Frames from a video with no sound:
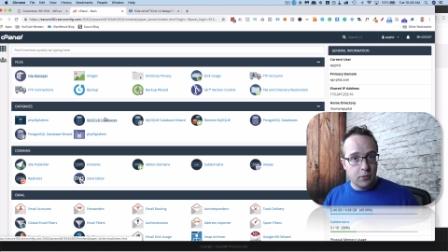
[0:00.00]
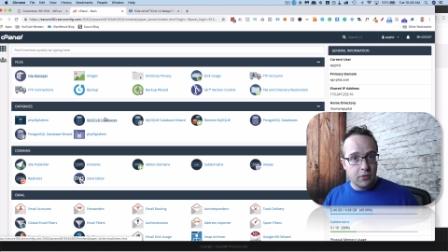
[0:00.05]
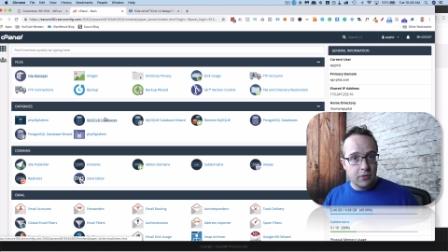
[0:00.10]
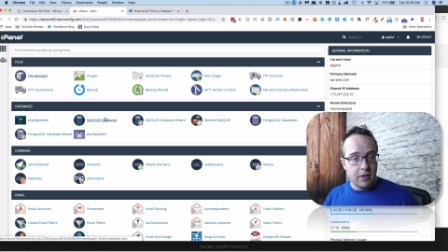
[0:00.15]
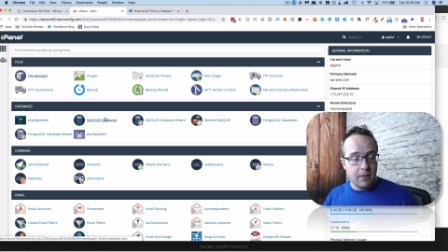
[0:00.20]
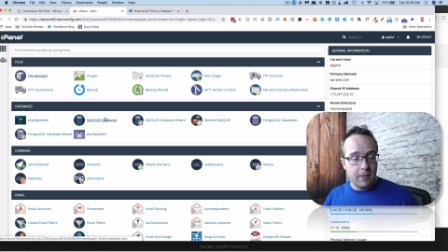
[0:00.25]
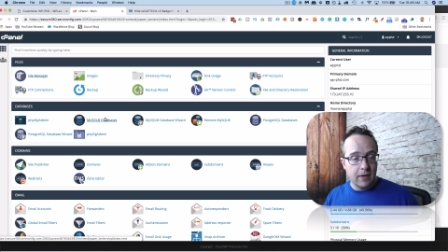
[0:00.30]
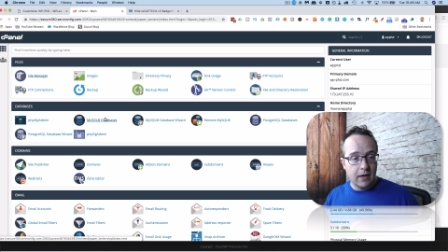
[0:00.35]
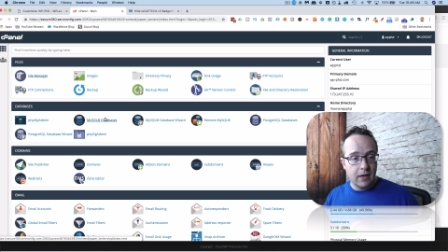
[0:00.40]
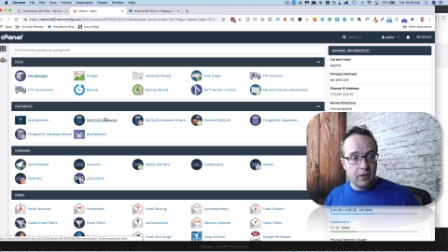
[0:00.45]

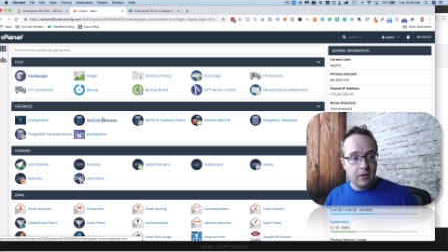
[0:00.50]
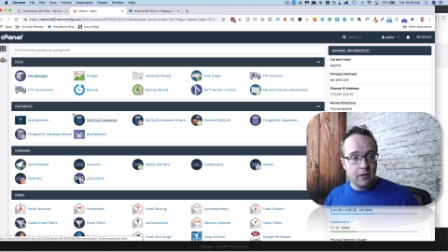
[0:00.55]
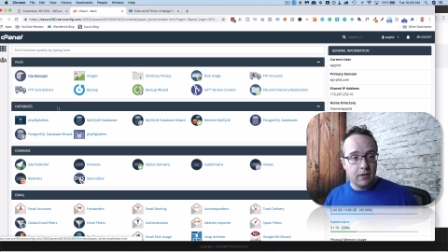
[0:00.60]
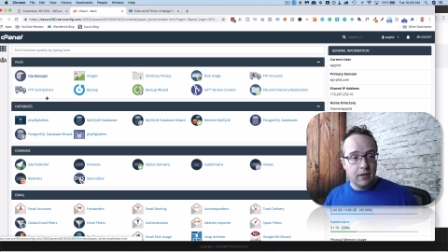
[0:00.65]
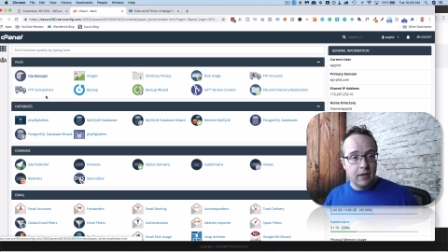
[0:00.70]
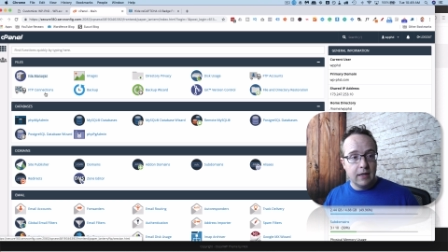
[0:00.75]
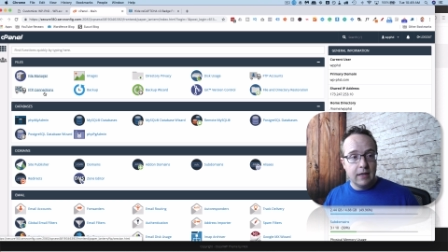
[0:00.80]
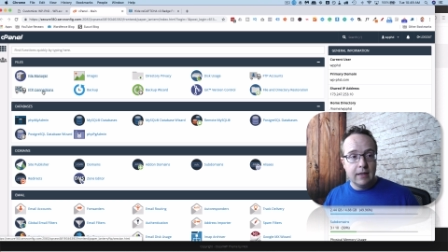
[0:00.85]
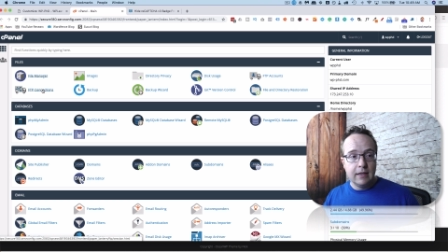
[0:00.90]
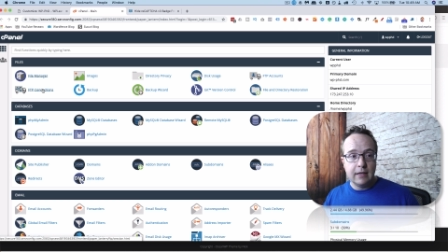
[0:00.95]
cPanel,
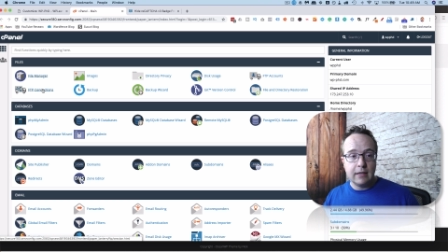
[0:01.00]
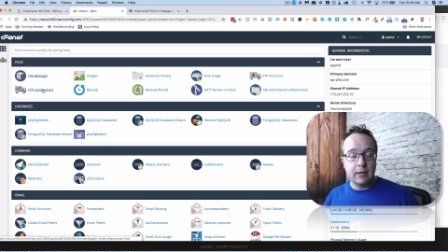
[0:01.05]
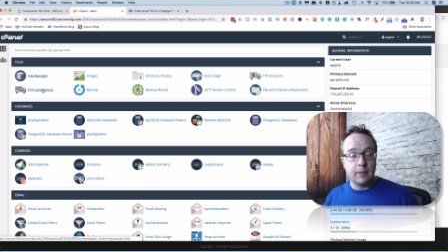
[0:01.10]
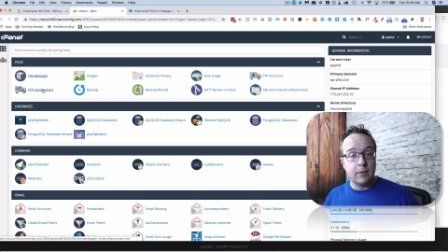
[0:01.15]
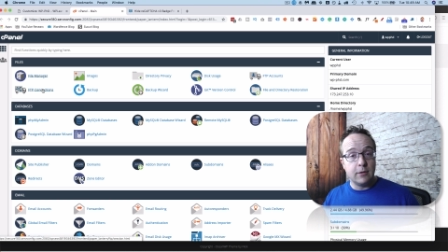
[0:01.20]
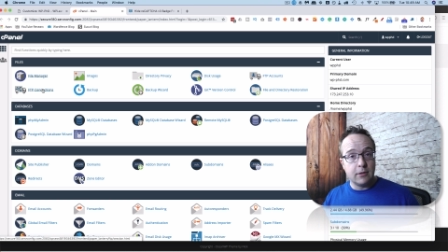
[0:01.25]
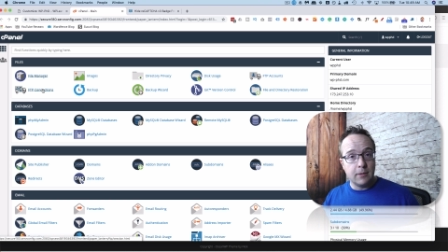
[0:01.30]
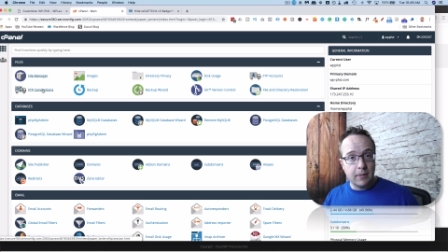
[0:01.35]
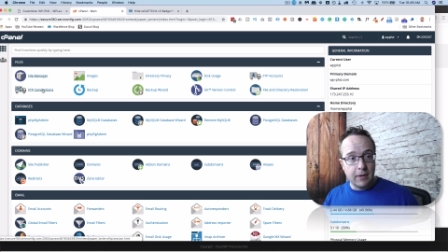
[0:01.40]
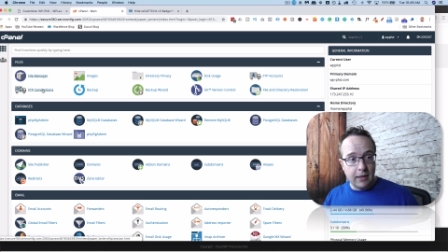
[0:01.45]
it can
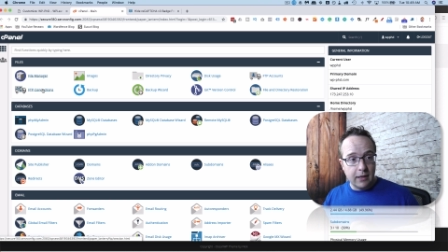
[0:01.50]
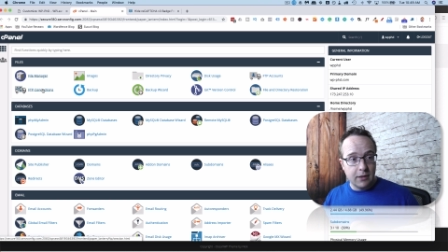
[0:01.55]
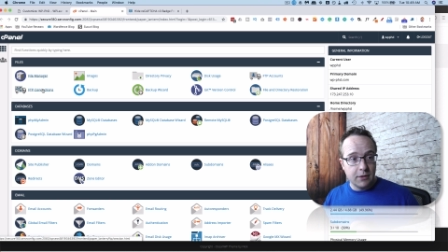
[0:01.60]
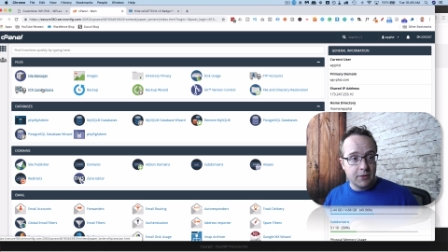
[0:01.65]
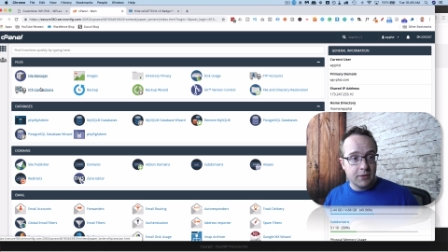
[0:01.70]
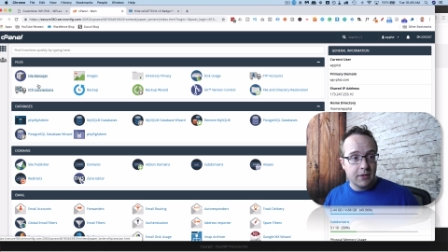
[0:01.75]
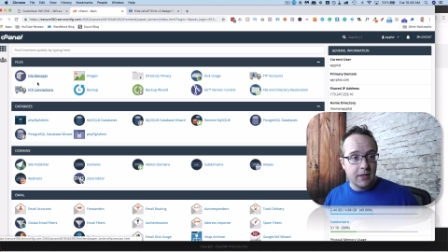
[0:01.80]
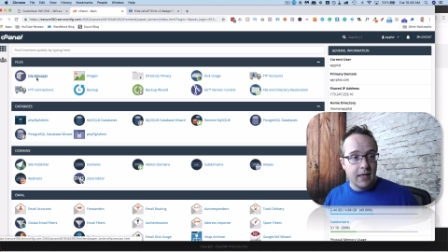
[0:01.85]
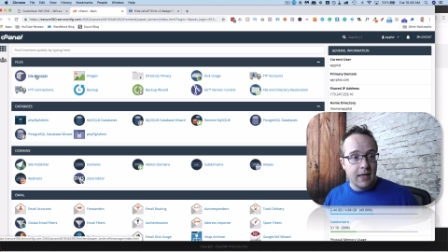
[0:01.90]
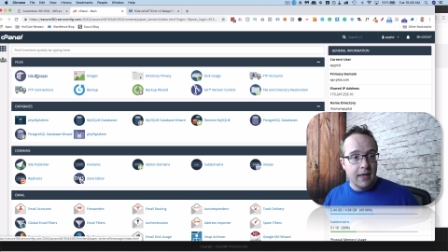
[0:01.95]
be something else.